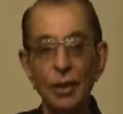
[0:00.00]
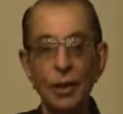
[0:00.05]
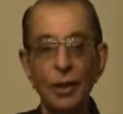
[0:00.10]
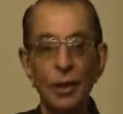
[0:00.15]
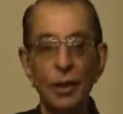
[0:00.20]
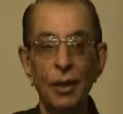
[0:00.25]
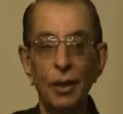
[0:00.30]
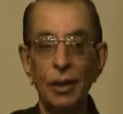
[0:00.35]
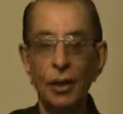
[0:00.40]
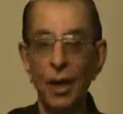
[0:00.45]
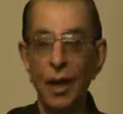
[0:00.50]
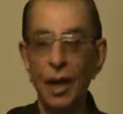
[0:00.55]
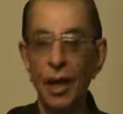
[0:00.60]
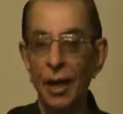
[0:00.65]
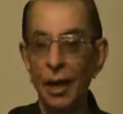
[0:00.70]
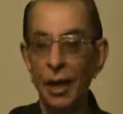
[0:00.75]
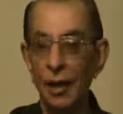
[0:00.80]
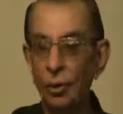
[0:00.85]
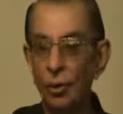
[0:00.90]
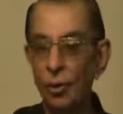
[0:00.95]
uh,
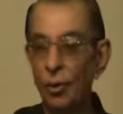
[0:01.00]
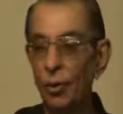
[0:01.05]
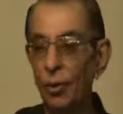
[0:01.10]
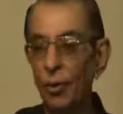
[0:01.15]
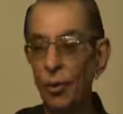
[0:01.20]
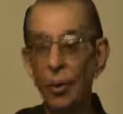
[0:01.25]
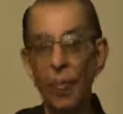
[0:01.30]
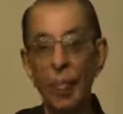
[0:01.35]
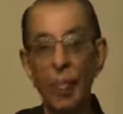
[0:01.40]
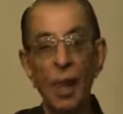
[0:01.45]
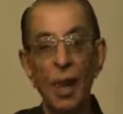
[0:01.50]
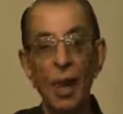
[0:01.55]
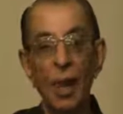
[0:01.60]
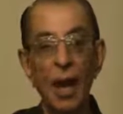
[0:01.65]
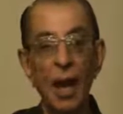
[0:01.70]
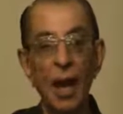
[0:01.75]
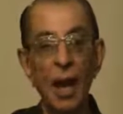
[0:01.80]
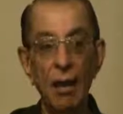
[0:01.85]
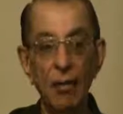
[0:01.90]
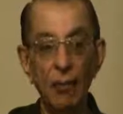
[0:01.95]
anecdote
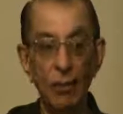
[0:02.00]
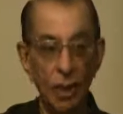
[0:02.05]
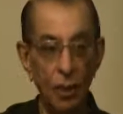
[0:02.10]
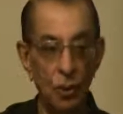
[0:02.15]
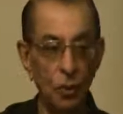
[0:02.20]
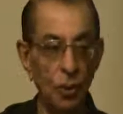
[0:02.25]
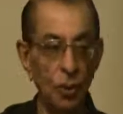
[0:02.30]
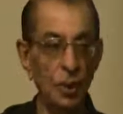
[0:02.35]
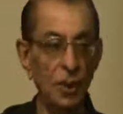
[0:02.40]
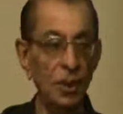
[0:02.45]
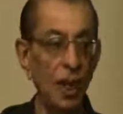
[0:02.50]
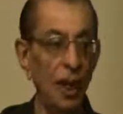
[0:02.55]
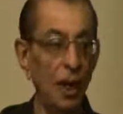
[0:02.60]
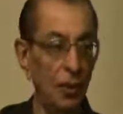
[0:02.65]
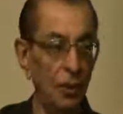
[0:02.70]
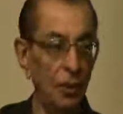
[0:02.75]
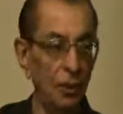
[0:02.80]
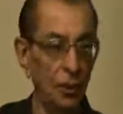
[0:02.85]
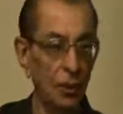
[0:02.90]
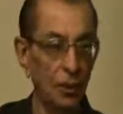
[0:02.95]
I went to a
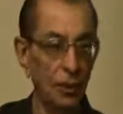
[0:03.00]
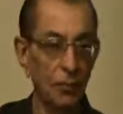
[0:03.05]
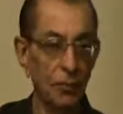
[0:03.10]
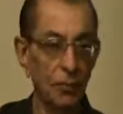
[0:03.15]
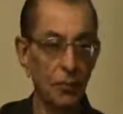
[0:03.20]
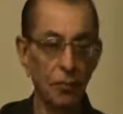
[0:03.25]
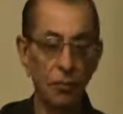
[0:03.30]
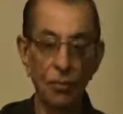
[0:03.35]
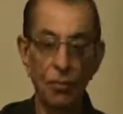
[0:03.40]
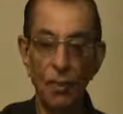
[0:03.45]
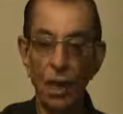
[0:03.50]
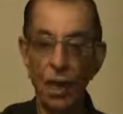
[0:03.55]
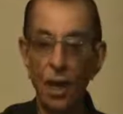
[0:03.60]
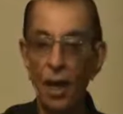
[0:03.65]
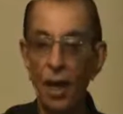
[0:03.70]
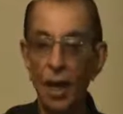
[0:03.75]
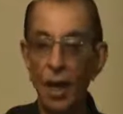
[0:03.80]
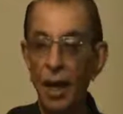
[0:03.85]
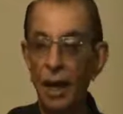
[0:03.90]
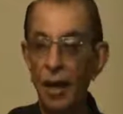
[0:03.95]
saint
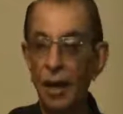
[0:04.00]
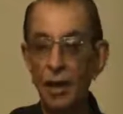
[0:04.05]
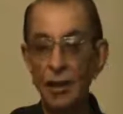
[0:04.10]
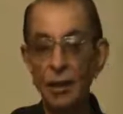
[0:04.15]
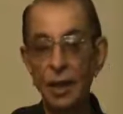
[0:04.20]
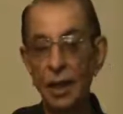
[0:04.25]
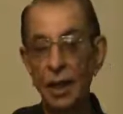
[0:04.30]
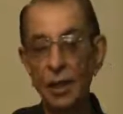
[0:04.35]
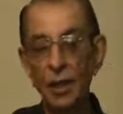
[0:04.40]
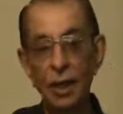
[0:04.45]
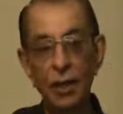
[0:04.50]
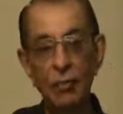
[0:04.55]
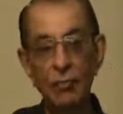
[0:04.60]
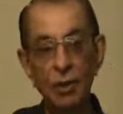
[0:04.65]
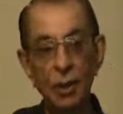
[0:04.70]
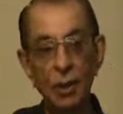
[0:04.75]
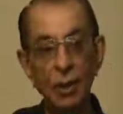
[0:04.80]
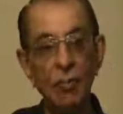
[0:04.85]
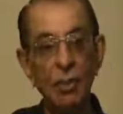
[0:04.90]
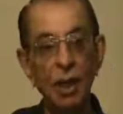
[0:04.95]
and he said
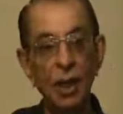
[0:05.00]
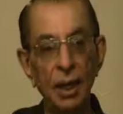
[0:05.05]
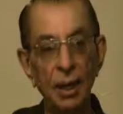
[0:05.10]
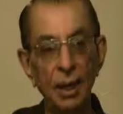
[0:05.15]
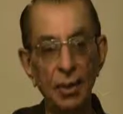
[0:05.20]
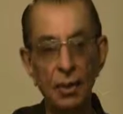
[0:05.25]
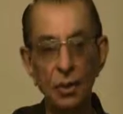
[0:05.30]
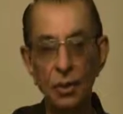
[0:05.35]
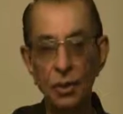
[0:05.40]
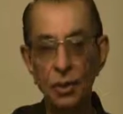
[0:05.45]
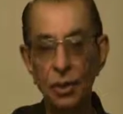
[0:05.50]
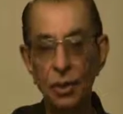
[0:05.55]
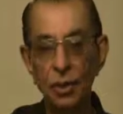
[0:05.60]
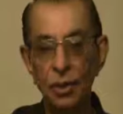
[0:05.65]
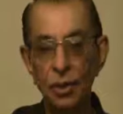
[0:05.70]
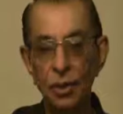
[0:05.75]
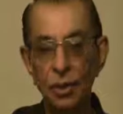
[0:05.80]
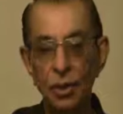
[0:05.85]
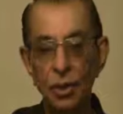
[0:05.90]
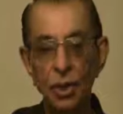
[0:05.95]
if somebody is
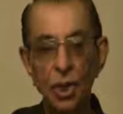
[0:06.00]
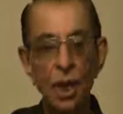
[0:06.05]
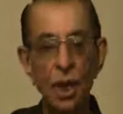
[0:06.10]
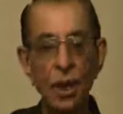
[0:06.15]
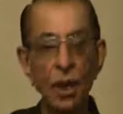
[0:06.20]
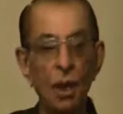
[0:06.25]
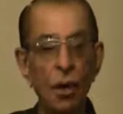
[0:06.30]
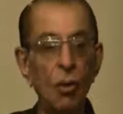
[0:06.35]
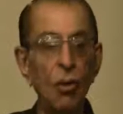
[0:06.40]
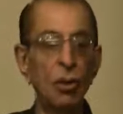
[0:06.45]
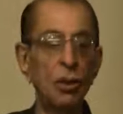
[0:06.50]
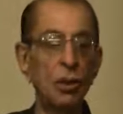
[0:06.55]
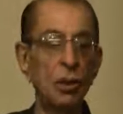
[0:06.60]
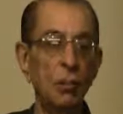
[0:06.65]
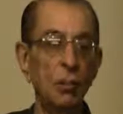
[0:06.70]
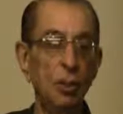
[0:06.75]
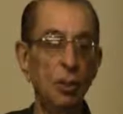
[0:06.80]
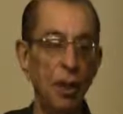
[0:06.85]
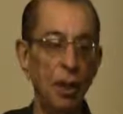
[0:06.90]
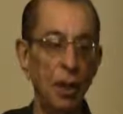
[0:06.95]
really
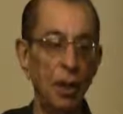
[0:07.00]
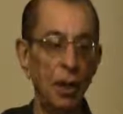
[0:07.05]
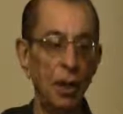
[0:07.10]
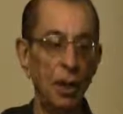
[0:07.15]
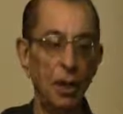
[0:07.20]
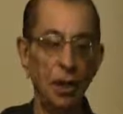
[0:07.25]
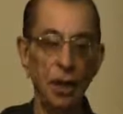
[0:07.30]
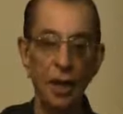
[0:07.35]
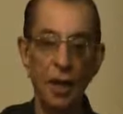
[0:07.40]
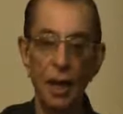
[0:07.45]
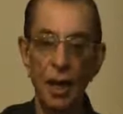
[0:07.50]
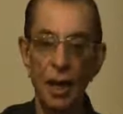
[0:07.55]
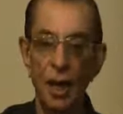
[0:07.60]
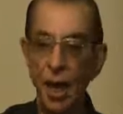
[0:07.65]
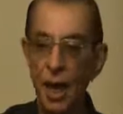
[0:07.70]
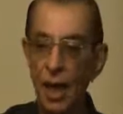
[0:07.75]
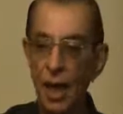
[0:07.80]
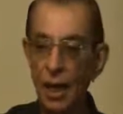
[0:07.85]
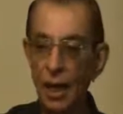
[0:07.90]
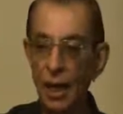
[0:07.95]
constipated,
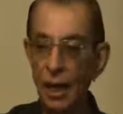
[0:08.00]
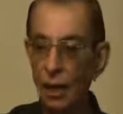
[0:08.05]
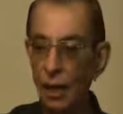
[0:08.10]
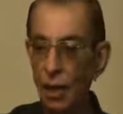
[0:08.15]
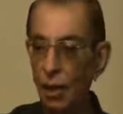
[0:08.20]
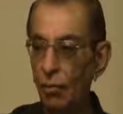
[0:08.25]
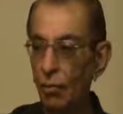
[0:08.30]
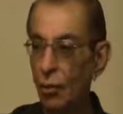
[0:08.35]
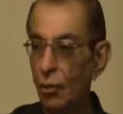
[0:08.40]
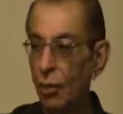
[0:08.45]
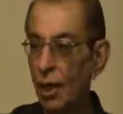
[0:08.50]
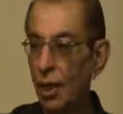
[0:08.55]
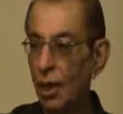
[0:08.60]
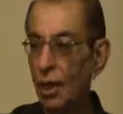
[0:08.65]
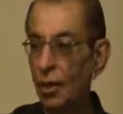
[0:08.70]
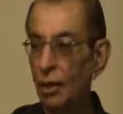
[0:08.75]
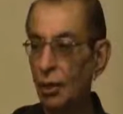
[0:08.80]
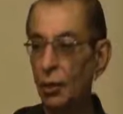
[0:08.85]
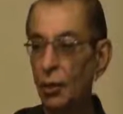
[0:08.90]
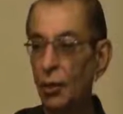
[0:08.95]
I can give you
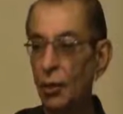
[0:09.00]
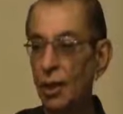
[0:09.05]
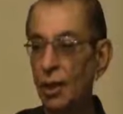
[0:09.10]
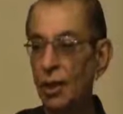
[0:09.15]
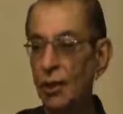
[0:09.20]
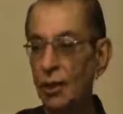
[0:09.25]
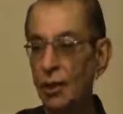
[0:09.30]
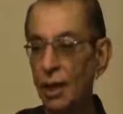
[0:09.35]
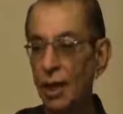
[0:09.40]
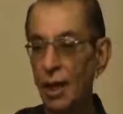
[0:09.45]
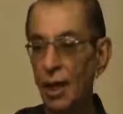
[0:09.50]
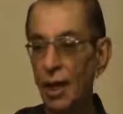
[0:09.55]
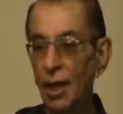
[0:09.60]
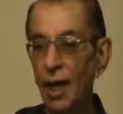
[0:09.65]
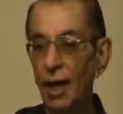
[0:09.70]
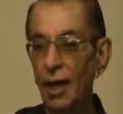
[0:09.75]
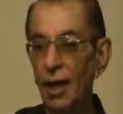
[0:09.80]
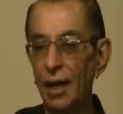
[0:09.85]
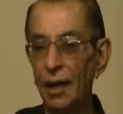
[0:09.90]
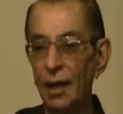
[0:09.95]
an assurance or a
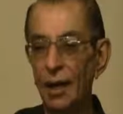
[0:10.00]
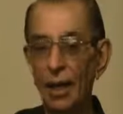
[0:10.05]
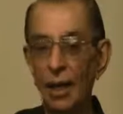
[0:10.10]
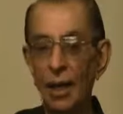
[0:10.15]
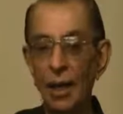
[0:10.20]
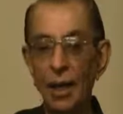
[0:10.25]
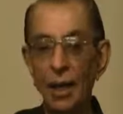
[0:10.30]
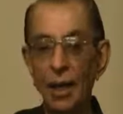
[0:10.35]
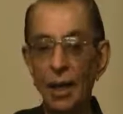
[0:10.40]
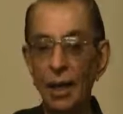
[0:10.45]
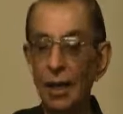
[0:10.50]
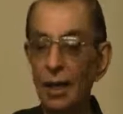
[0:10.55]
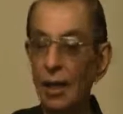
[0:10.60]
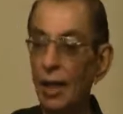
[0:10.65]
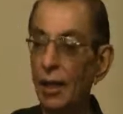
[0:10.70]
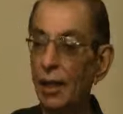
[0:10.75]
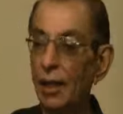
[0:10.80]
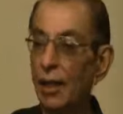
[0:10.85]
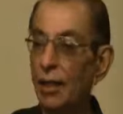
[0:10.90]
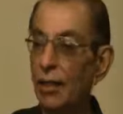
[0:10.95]
guarantee
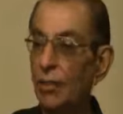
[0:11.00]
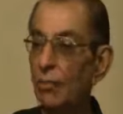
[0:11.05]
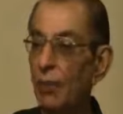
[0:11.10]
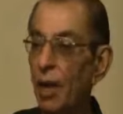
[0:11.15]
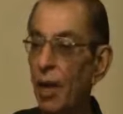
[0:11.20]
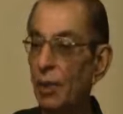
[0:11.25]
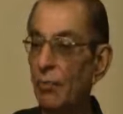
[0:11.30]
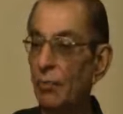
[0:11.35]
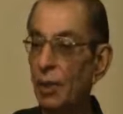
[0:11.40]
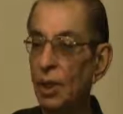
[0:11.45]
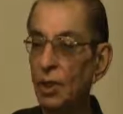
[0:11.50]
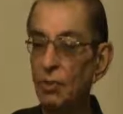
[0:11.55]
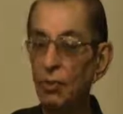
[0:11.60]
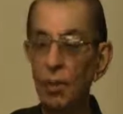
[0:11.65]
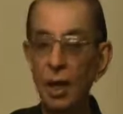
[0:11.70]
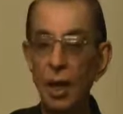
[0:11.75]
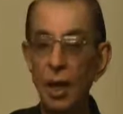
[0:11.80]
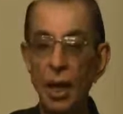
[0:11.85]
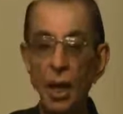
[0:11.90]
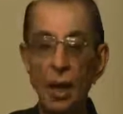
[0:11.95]
that this man
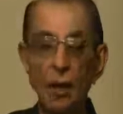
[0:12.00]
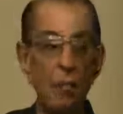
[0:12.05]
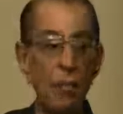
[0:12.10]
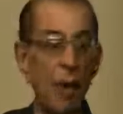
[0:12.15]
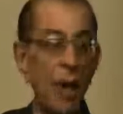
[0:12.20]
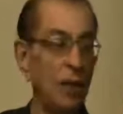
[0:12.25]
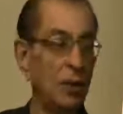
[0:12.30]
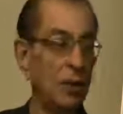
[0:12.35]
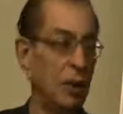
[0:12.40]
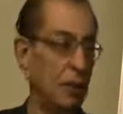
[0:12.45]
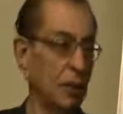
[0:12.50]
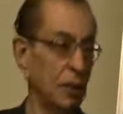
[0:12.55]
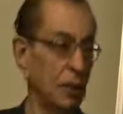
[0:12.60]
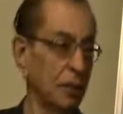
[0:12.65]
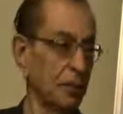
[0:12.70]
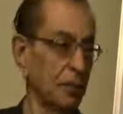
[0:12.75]
must be a miser.